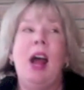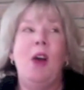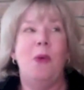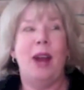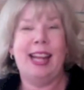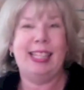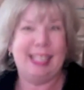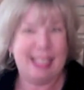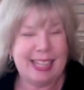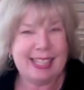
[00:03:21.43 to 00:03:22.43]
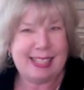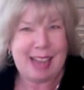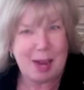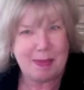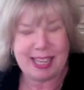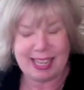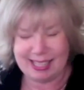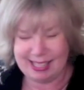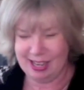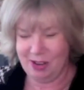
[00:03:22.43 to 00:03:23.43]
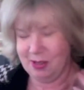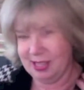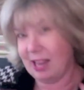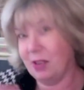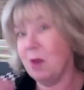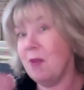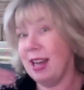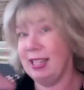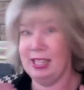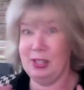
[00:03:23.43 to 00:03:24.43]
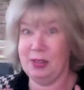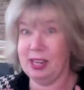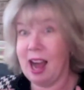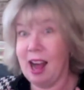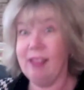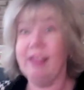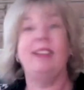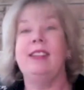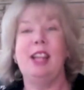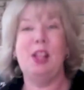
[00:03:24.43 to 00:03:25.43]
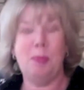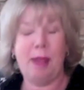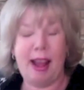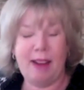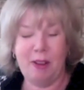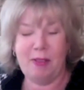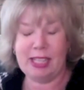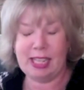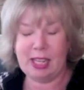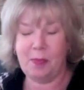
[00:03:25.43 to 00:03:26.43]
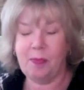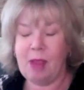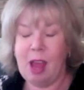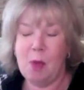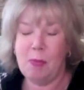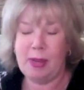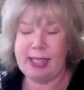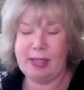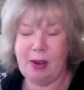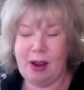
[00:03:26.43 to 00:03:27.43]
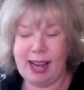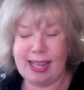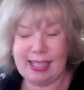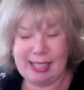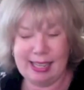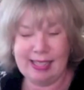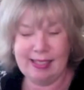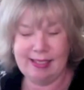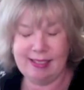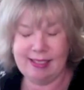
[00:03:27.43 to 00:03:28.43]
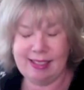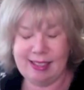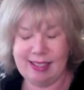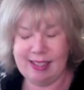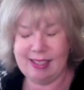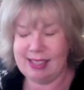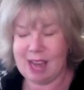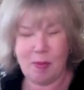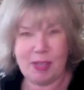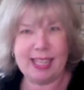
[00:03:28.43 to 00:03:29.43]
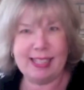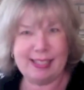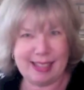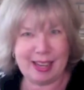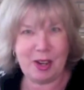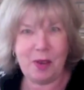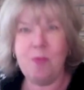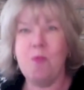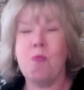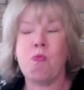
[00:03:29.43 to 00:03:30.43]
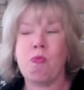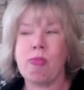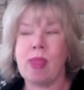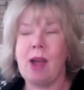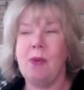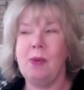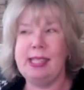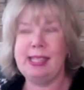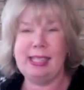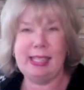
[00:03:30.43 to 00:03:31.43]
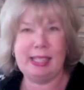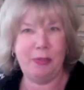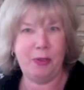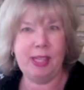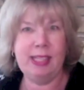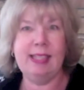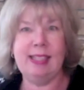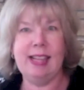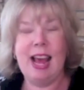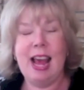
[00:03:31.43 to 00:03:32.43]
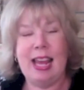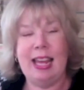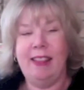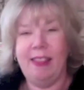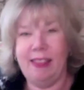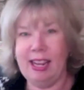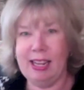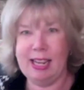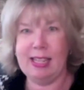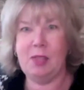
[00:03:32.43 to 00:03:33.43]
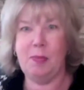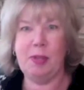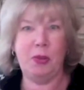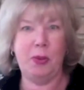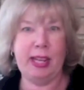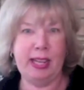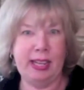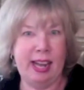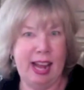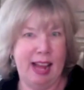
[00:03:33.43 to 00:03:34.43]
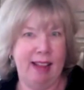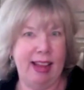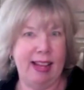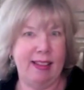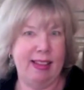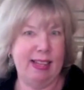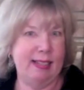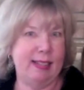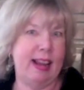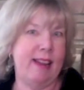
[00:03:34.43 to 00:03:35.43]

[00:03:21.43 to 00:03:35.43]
What I didn't stop to consider was, I knew I wanted to do the collar in the black velveteen, but what I didn't stop to consider was the difference in thickness between like these,